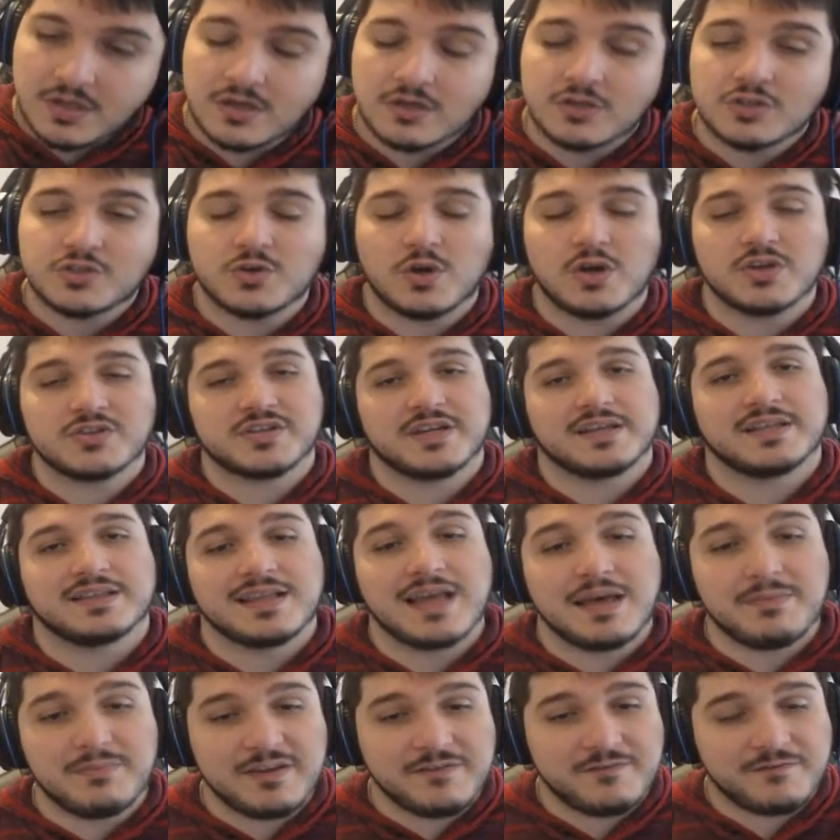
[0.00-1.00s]
Jorshay,
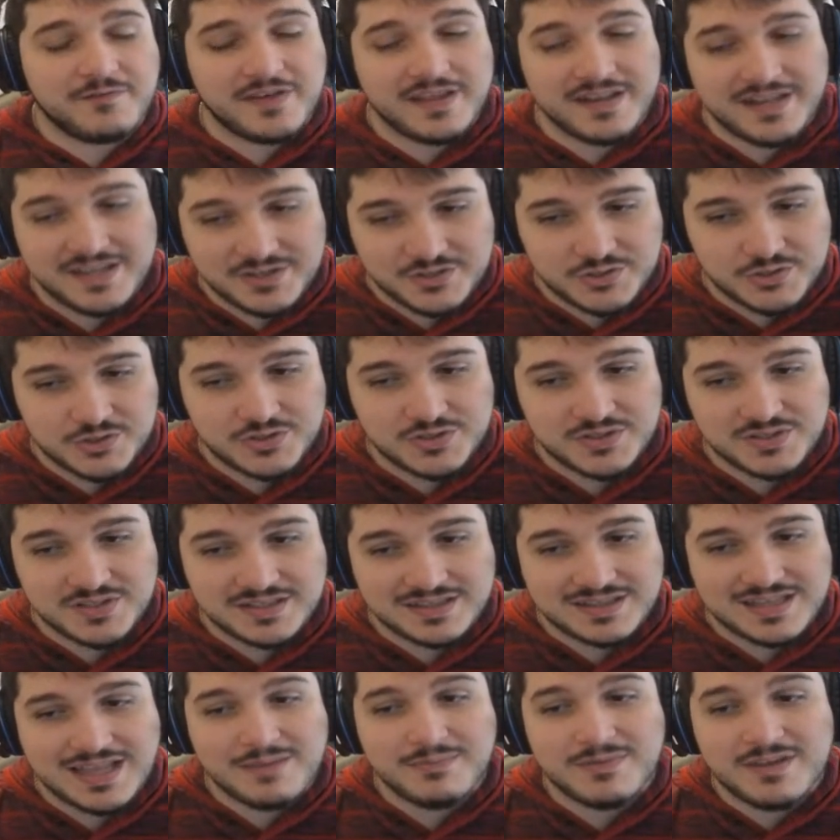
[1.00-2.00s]
let me finish.
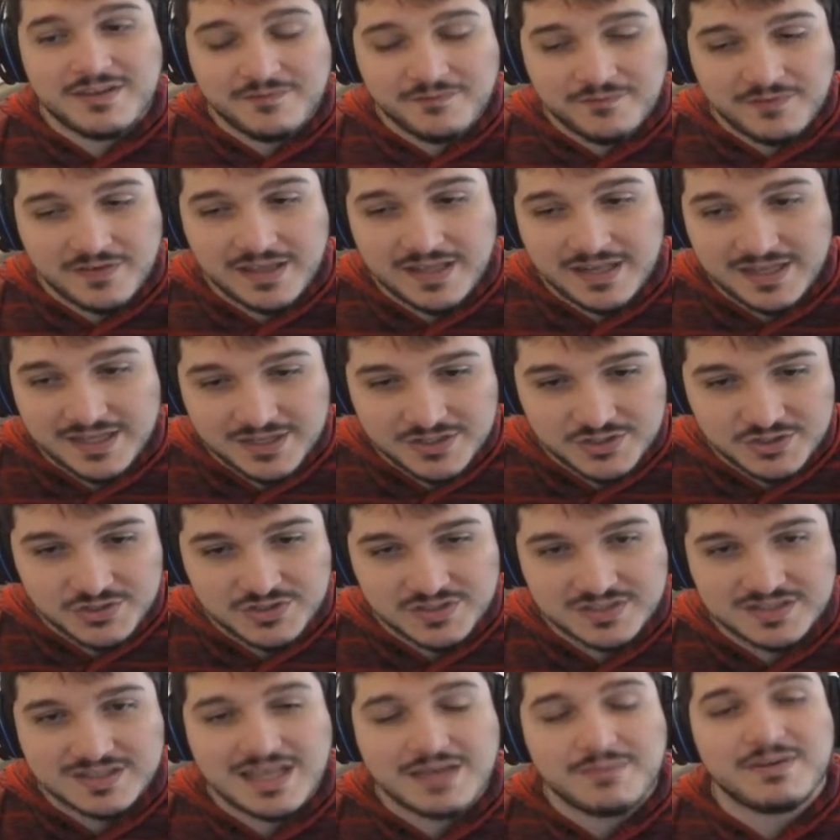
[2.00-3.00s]
Let me
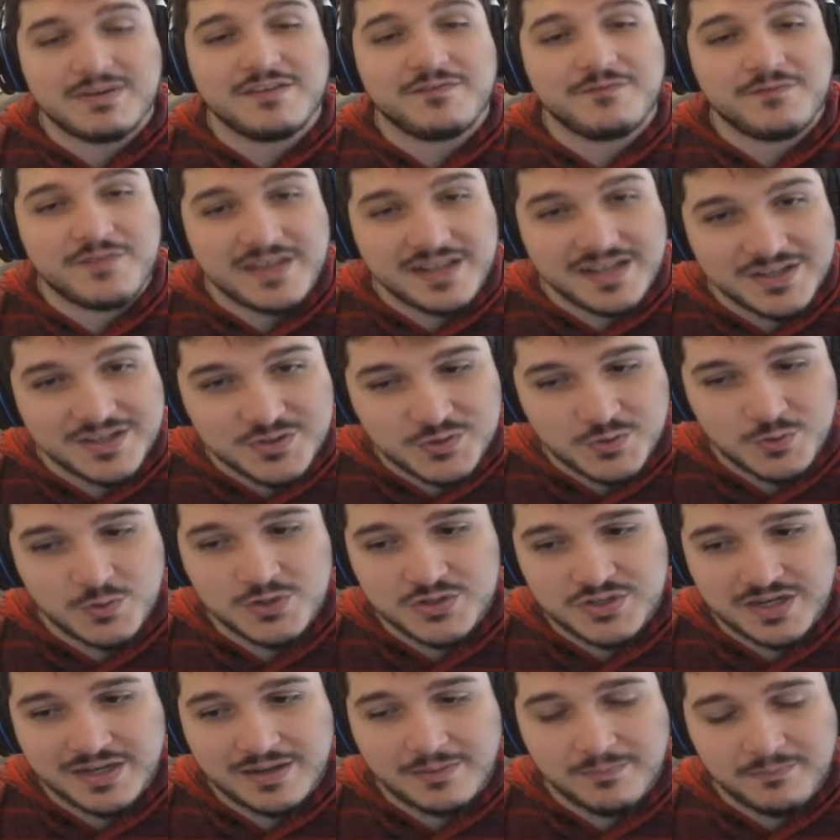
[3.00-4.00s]
finish,
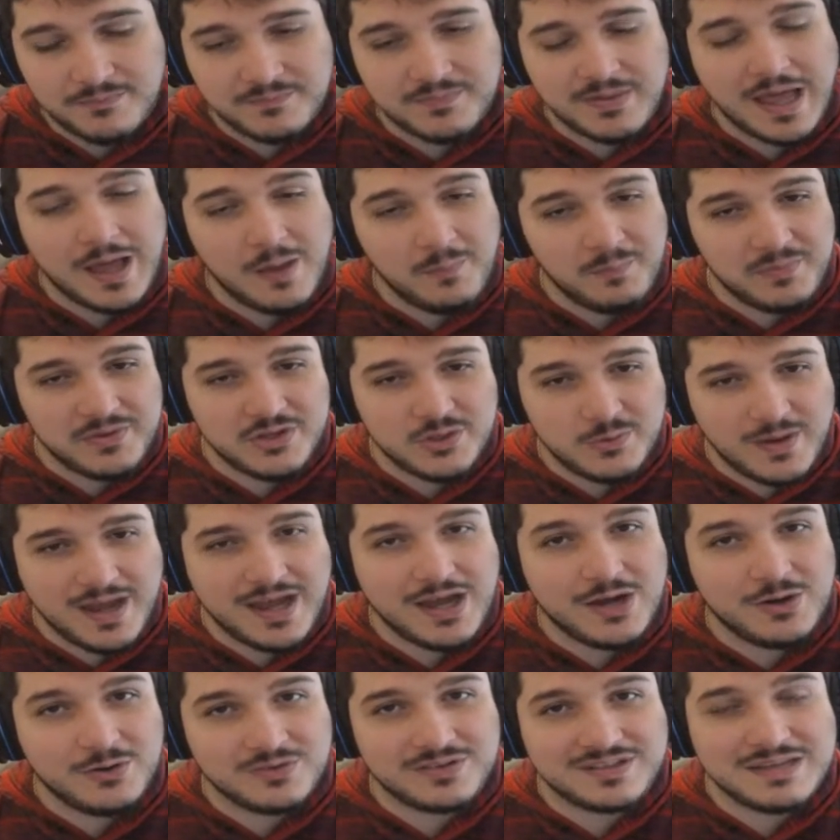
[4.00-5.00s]
Jorshay. I'm helping you
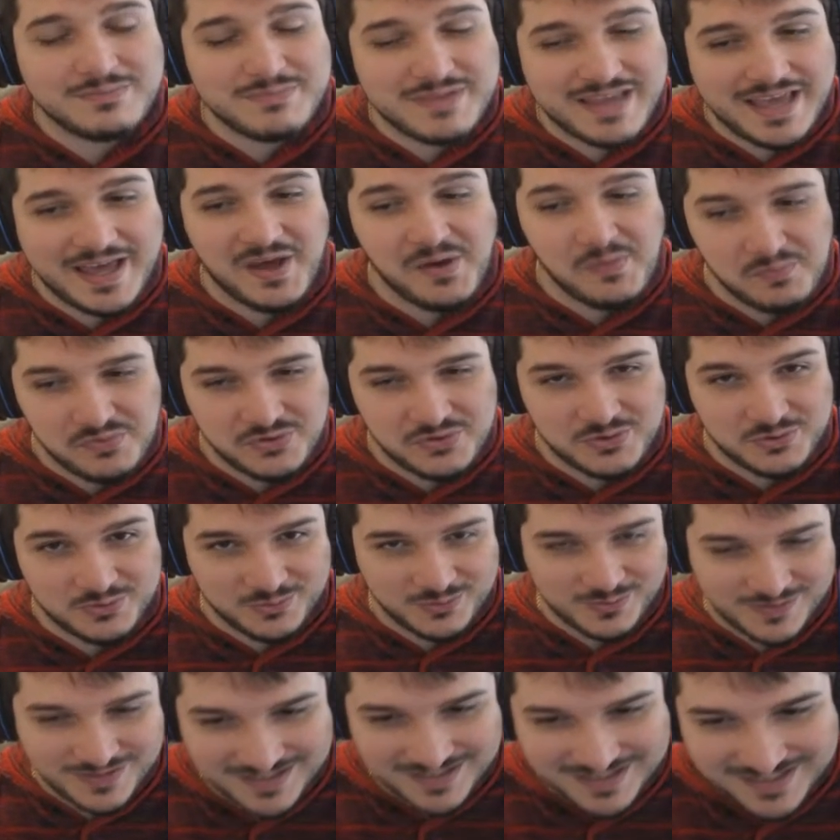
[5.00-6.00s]
out. Let me help you.
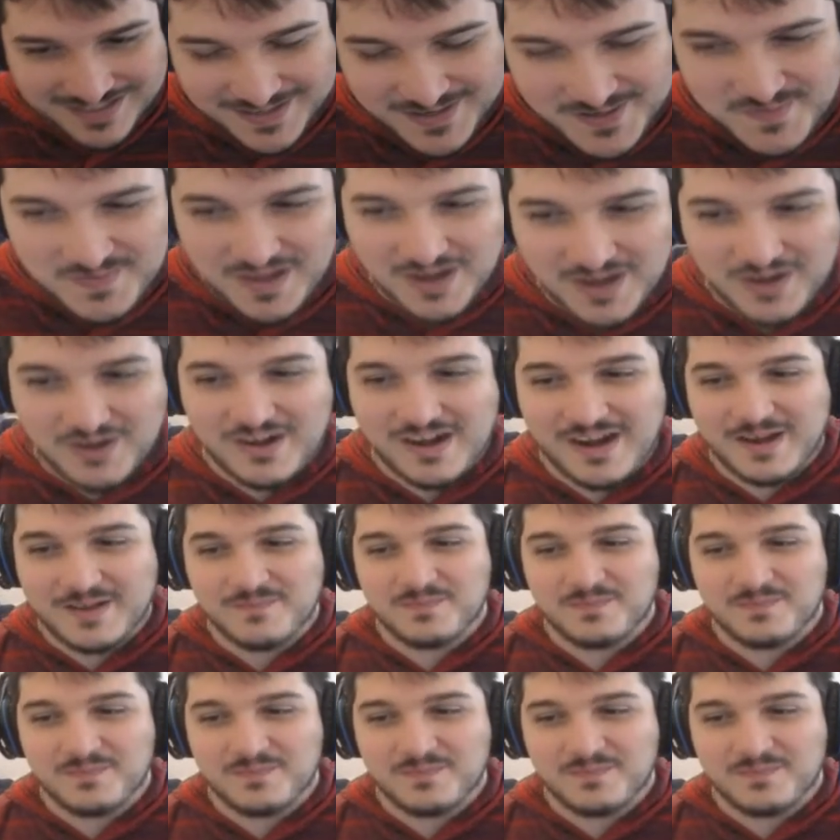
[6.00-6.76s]
All right.